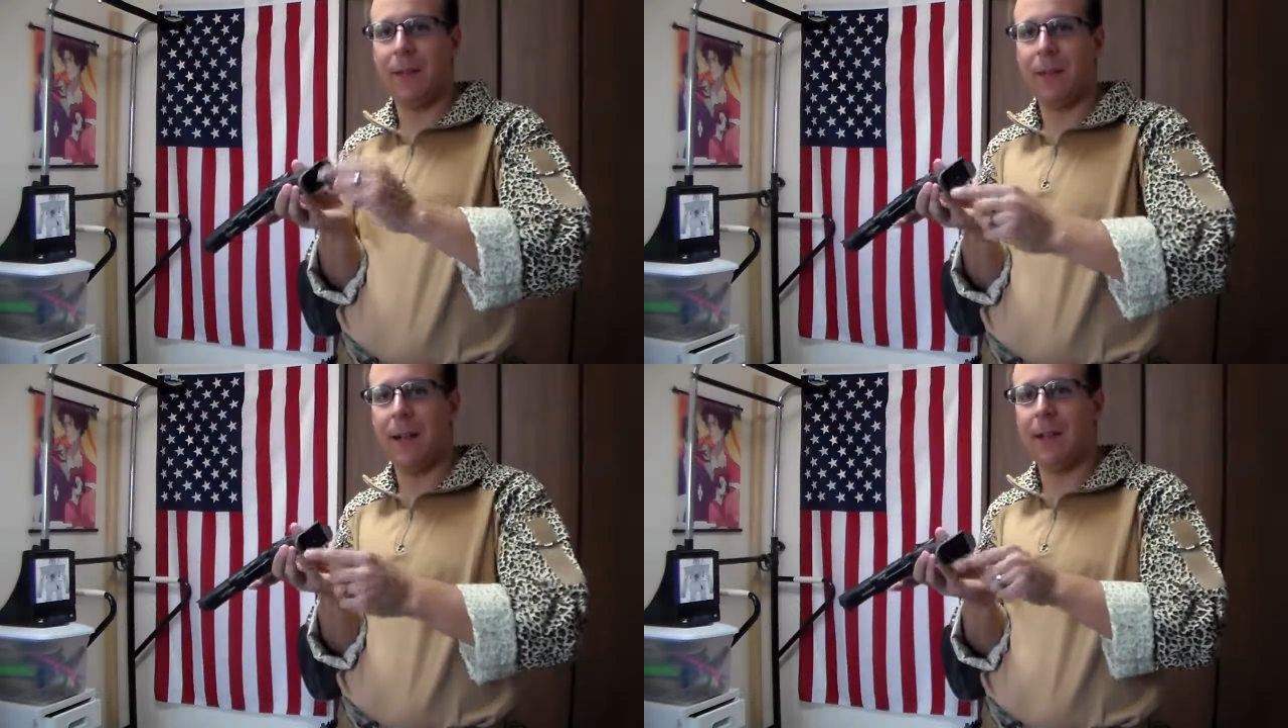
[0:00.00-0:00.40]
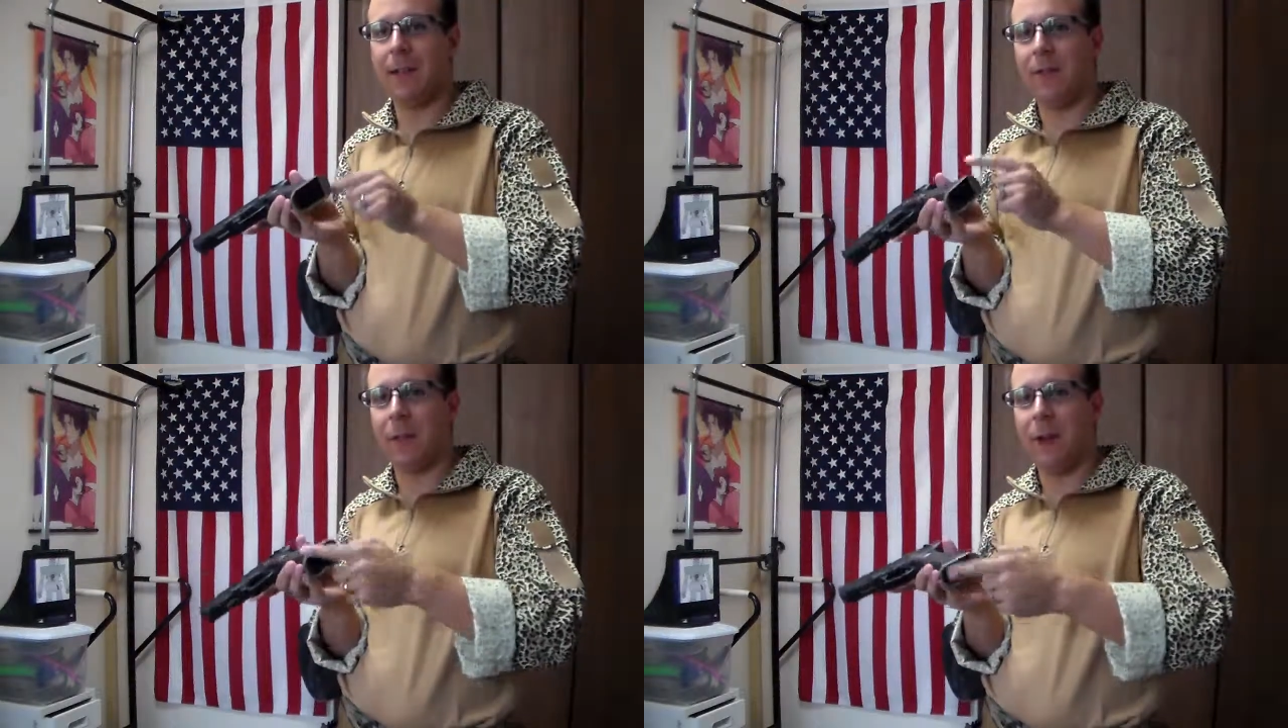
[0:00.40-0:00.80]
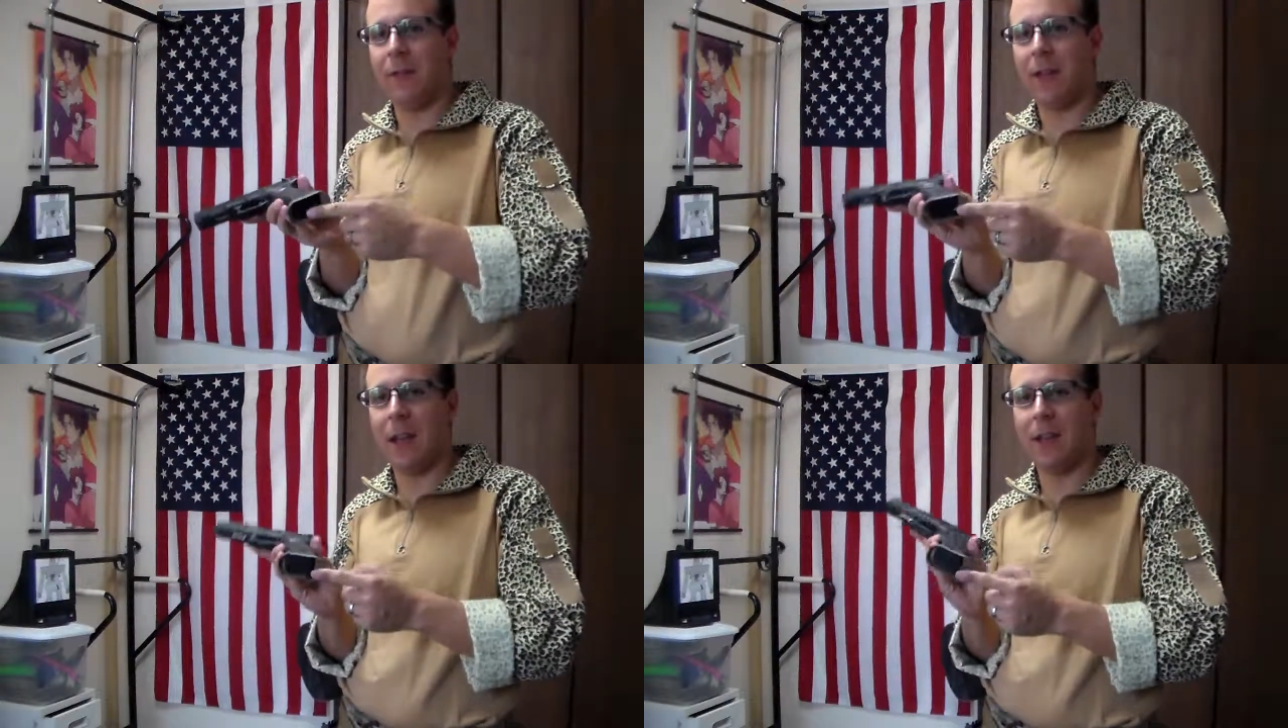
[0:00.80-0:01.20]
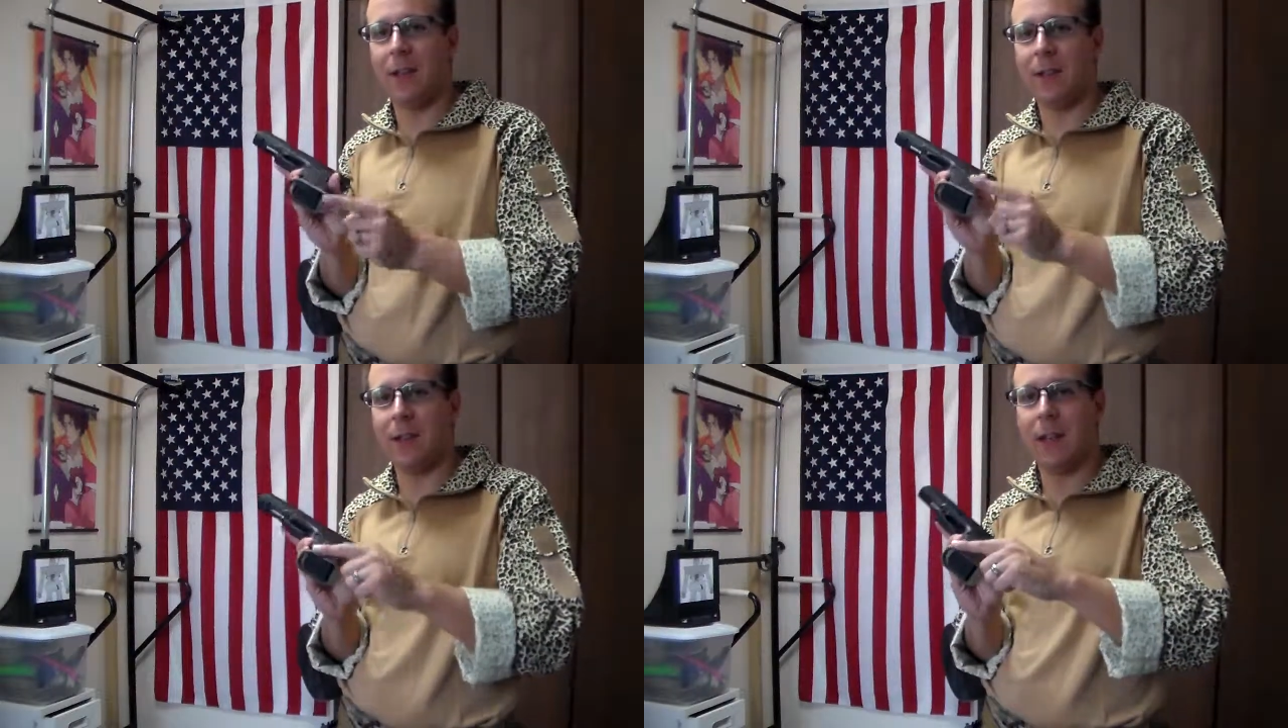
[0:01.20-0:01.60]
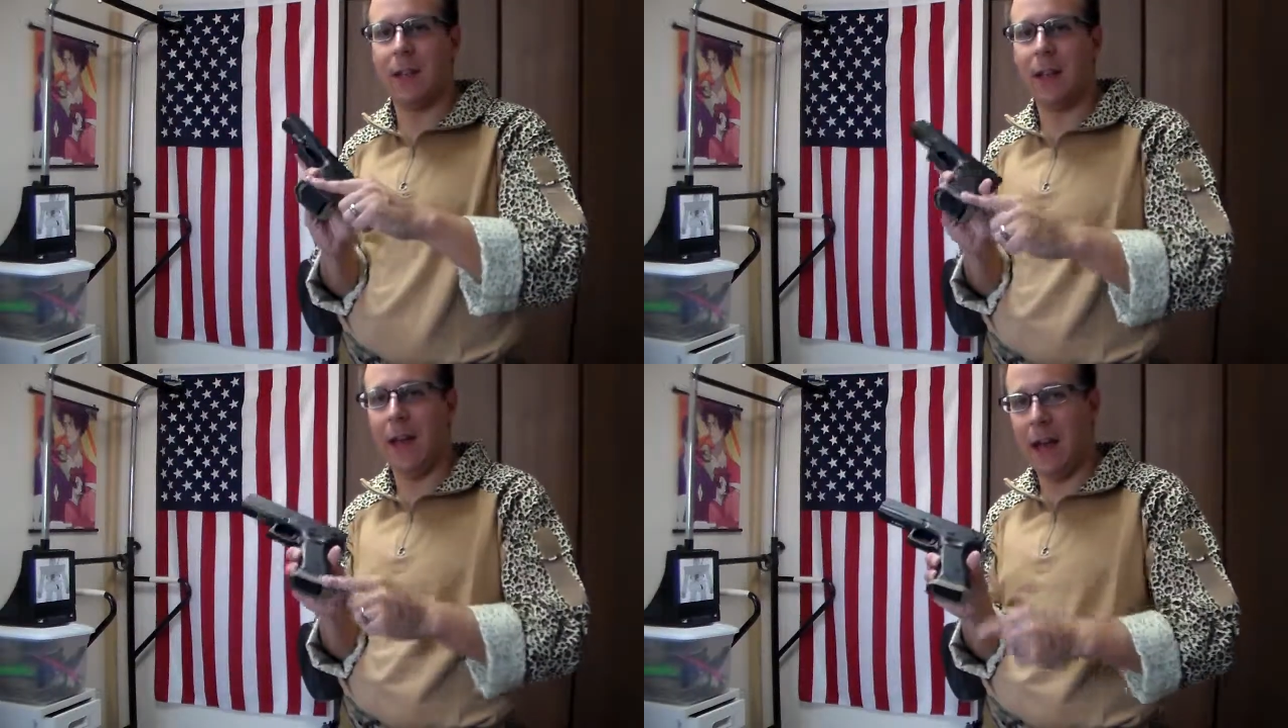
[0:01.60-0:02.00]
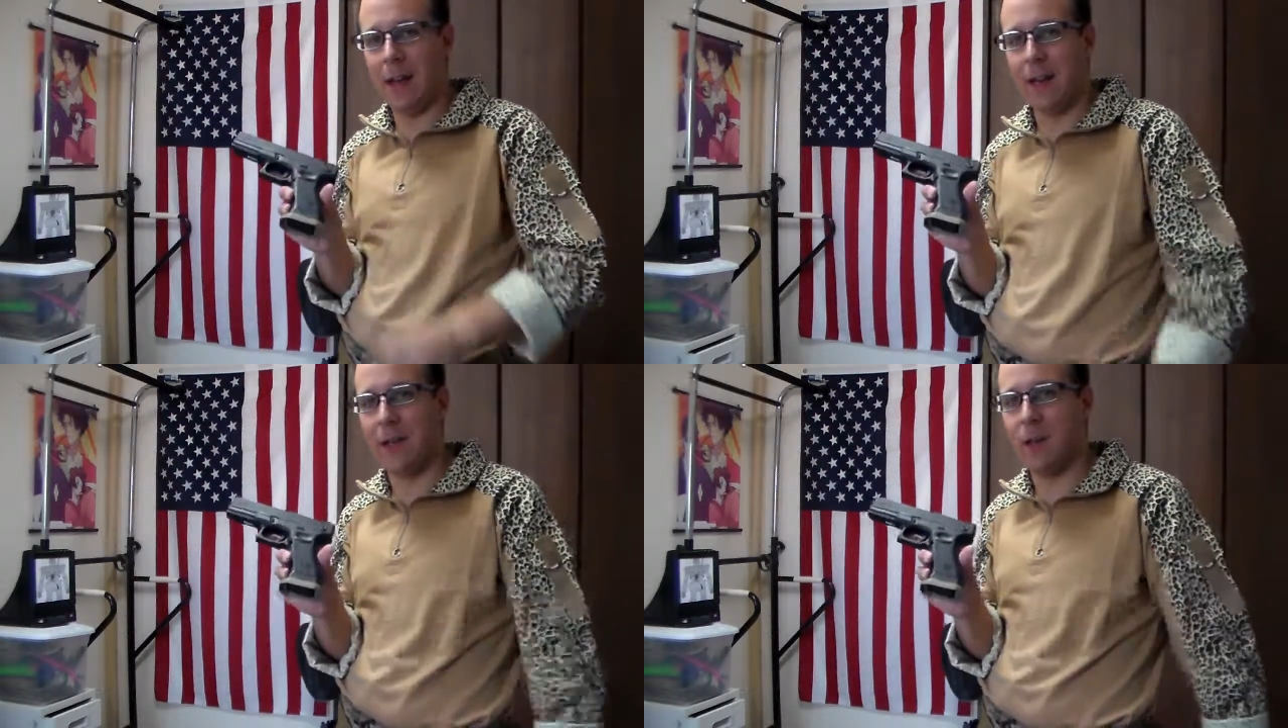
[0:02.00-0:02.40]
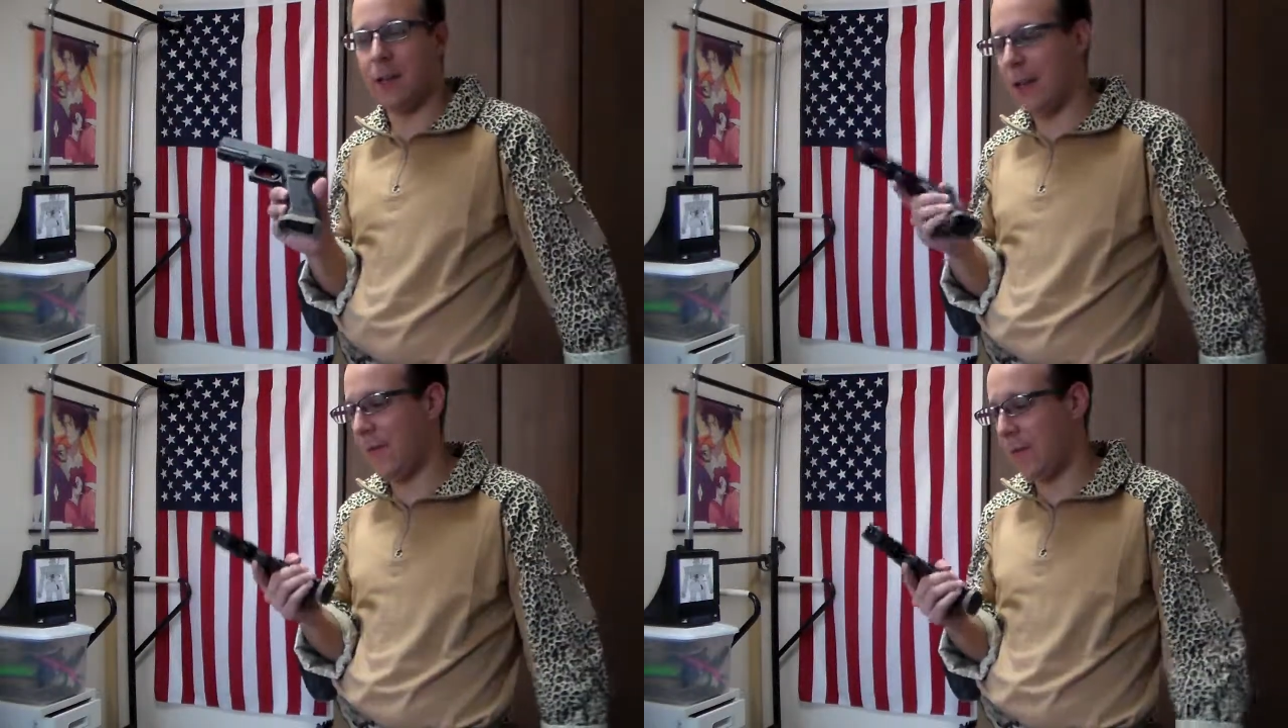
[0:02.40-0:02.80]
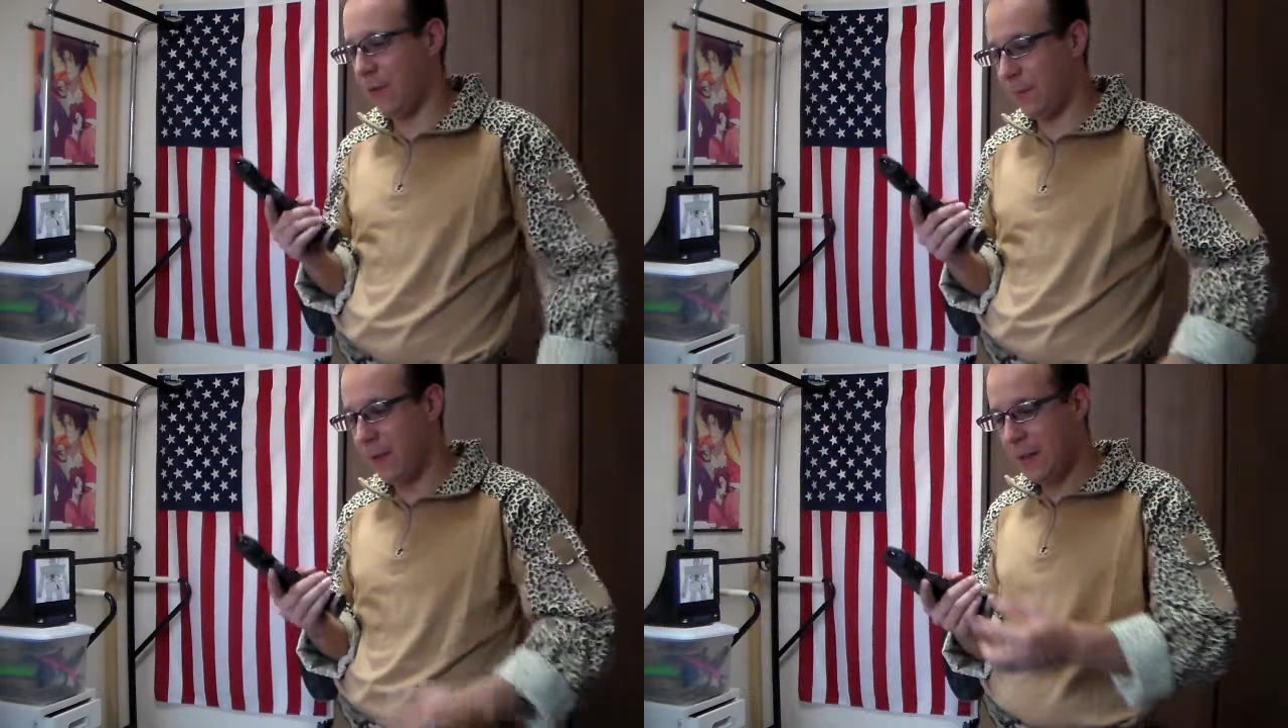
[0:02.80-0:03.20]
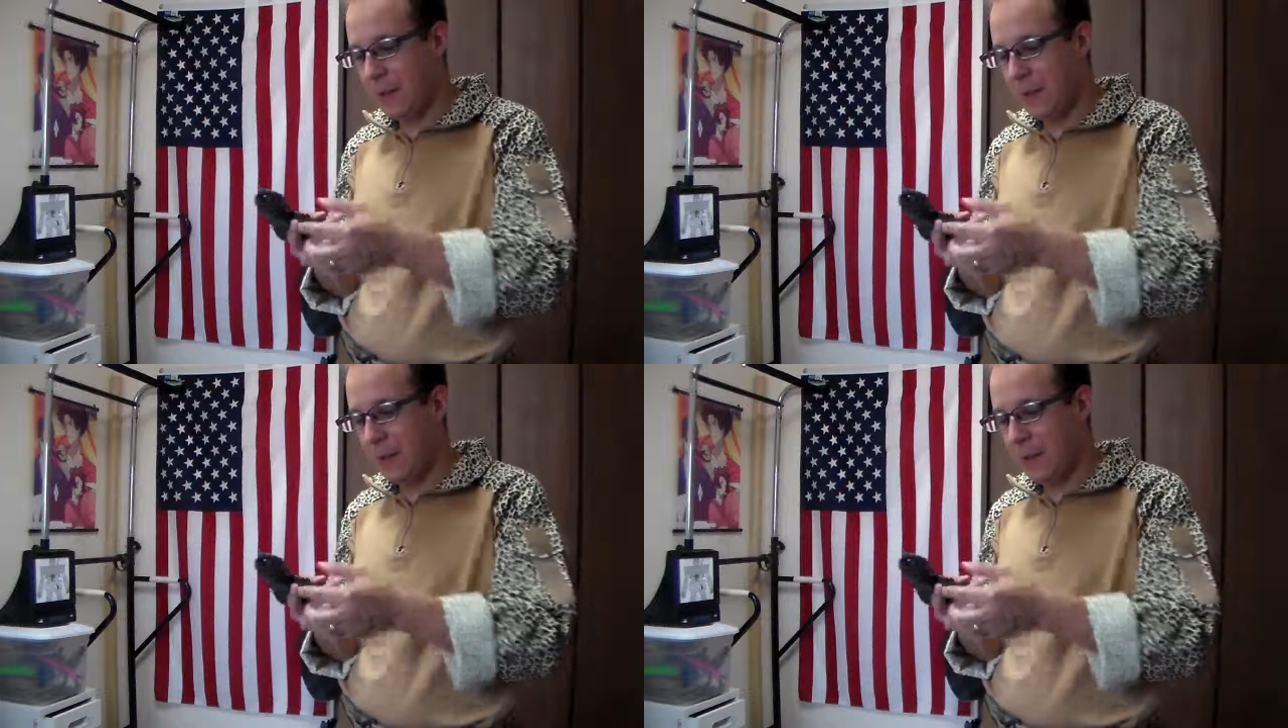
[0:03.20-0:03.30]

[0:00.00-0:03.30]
Lots of modifications and uh, add-ons you can have for them.